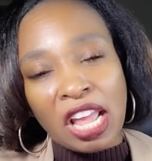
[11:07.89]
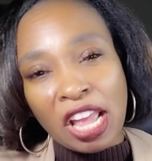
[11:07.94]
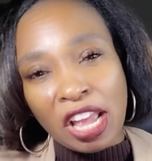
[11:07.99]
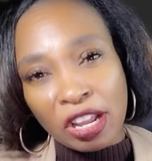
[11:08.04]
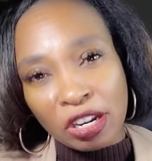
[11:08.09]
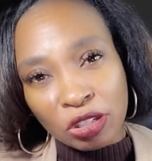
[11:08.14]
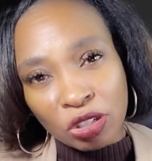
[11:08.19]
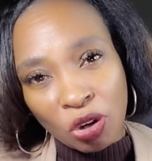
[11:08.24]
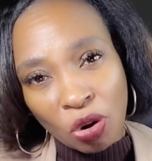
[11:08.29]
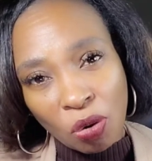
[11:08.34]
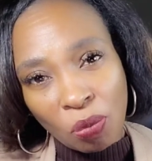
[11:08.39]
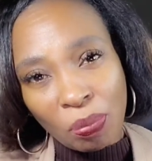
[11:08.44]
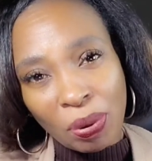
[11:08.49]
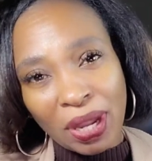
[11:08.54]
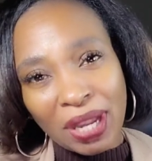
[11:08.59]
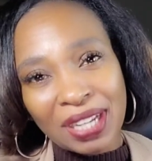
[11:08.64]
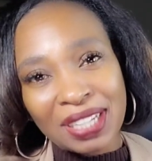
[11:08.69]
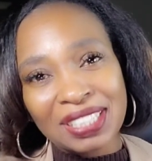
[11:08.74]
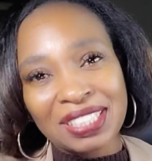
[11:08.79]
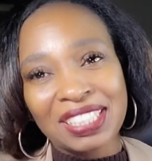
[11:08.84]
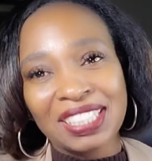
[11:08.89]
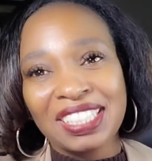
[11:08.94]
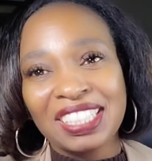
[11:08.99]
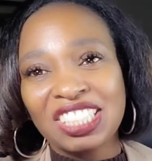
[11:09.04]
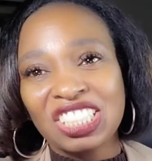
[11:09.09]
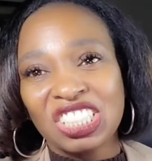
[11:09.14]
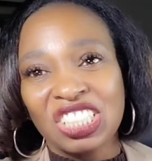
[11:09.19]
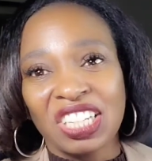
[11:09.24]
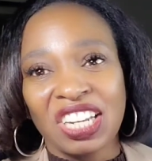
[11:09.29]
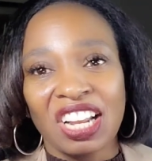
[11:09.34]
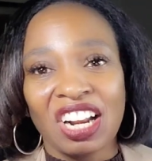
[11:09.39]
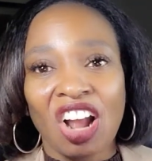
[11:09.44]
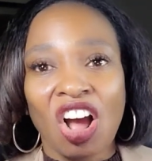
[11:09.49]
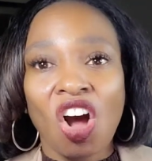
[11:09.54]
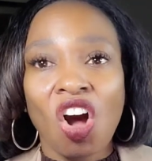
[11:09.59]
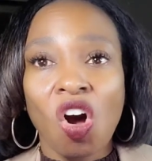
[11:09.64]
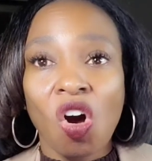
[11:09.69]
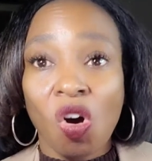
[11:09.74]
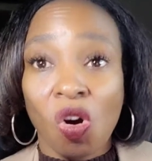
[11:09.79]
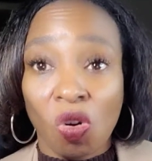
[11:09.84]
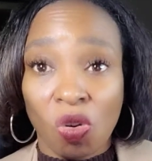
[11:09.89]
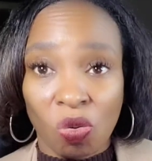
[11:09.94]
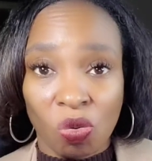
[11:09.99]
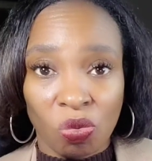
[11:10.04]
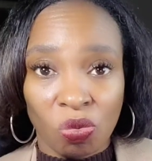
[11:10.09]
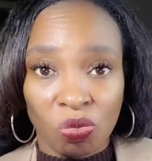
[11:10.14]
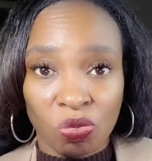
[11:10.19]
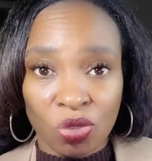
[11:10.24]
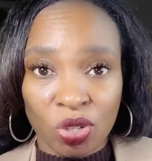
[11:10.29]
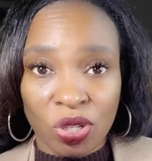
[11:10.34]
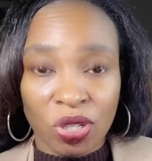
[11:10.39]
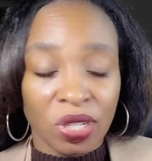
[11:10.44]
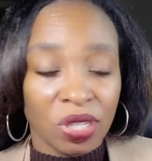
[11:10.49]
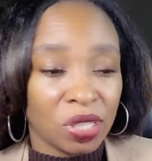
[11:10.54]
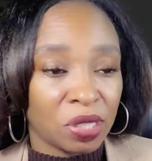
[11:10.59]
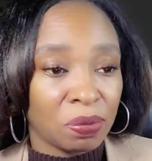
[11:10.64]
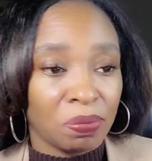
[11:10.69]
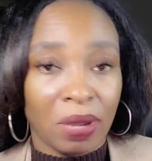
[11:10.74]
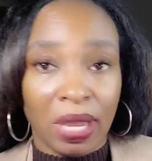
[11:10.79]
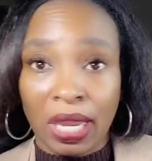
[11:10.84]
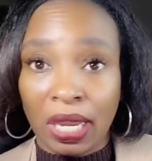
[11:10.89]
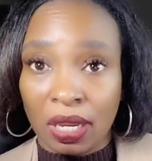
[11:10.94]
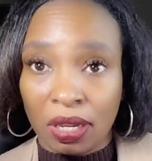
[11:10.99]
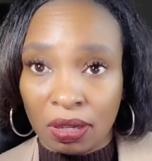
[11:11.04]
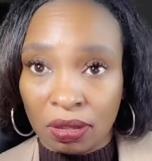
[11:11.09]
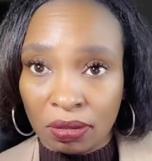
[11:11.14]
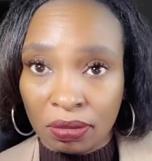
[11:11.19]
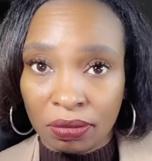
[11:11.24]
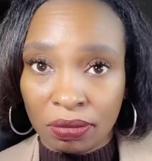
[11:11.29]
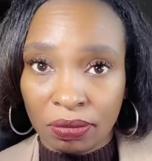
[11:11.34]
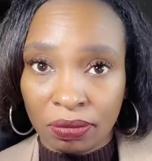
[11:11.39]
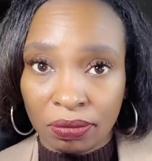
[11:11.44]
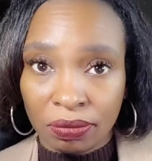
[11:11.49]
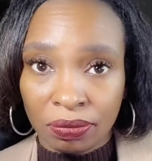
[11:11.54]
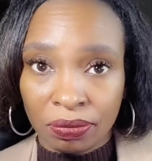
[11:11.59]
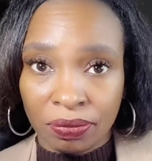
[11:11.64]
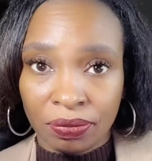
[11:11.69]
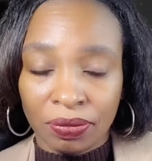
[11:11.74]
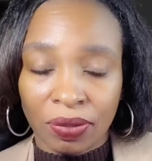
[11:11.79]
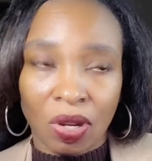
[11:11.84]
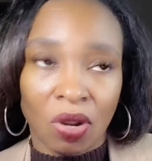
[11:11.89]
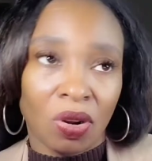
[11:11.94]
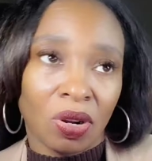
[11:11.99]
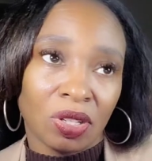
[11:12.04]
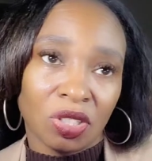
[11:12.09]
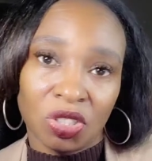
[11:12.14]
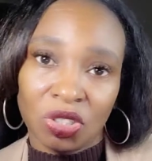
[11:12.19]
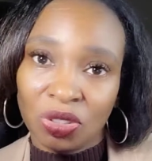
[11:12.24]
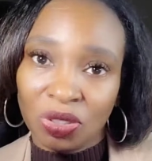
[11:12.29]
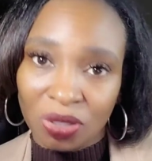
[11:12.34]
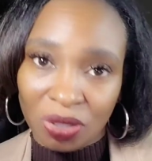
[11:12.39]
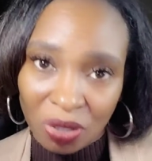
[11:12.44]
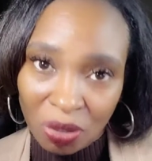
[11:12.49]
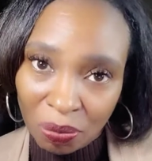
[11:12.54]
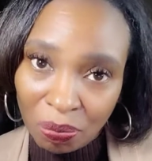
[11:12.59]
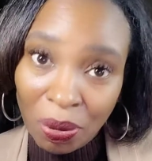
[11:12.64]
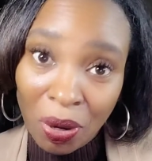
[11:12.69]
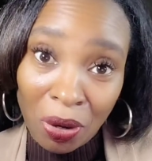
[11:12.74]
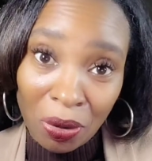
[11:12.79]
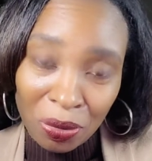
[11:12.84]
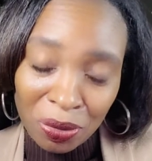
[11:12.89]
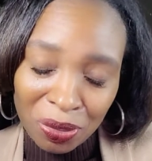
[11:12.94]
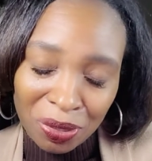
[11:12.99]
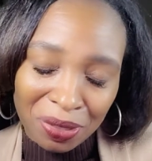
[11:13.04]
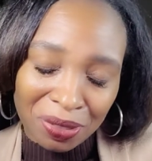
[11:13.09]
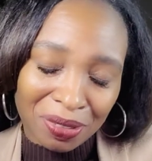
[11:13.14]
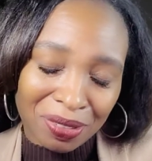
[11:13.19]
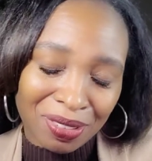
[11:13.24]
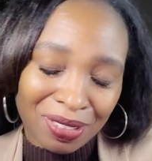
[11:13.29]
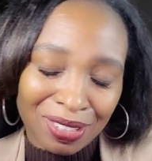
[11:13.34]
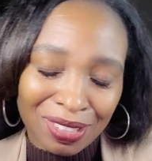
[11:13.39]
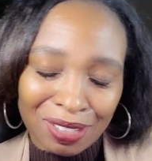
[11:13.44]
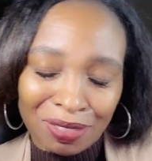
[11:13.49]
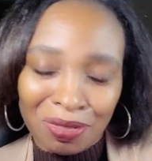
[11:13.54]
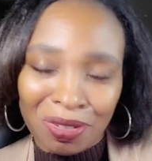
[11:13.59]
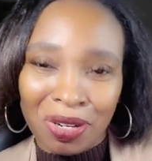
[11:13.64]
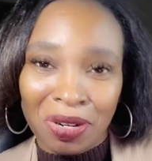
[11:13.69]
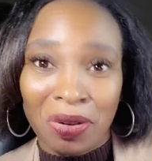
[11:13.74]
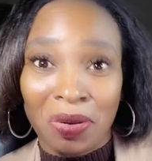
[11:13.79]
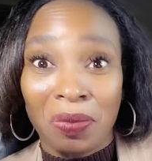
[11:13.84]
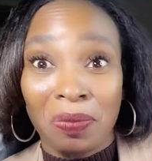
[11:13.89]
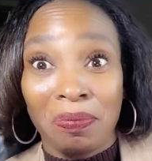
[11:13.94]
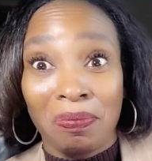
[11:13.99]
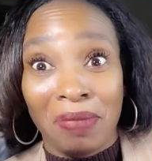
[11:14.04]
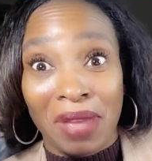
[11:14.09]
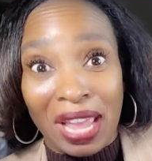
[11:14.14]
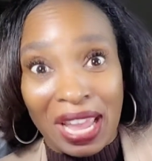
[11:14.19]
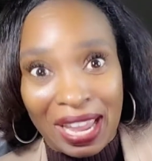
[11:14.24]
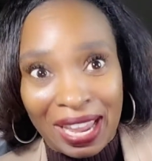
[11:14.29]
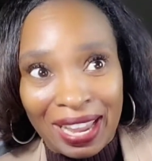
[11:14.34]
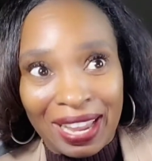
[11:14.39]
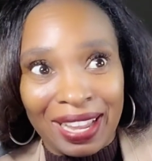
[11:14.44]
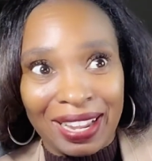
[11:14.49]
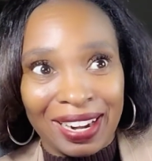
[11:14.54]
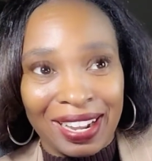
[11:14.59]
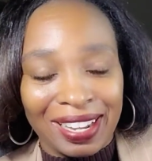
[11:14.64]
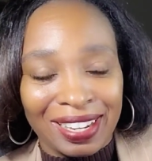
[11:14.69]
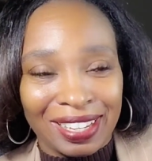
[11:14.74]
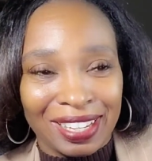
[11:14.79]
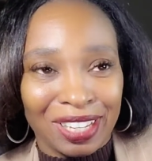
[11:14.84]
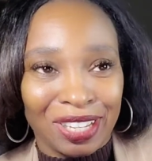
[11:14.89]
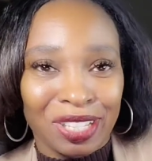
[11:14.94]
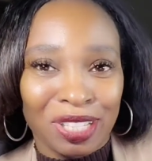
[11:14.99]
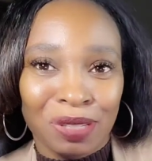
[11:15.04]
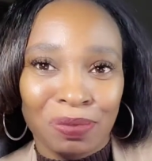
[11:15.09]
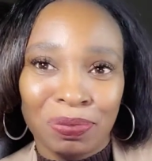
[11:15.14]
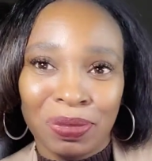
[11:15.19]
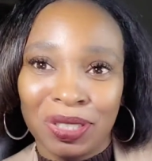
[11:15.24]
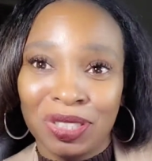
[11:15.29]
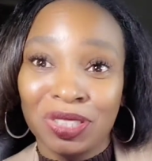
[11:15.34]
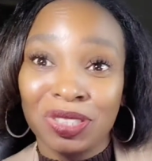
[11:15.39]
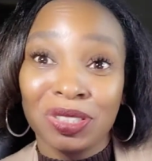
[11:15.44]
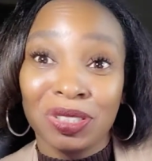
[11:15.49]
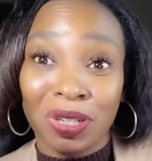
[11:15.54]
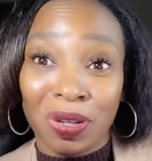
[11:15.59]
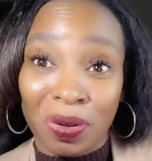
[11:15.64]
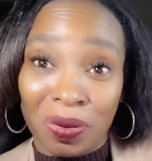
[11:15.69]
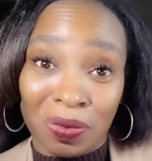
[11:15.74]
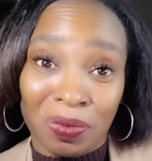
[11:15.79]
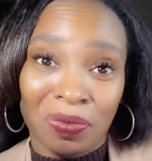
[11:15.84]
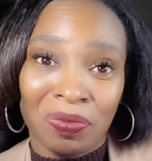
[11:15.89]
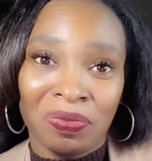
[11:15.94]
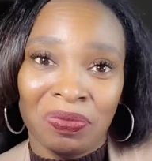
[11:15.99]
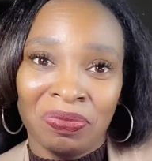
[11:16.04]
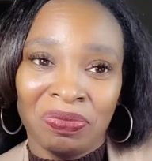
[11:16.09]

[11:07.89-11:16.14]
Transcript: And don't pay attention at all to this man or, you know, person. He wasn't no man, I guess. But, you know,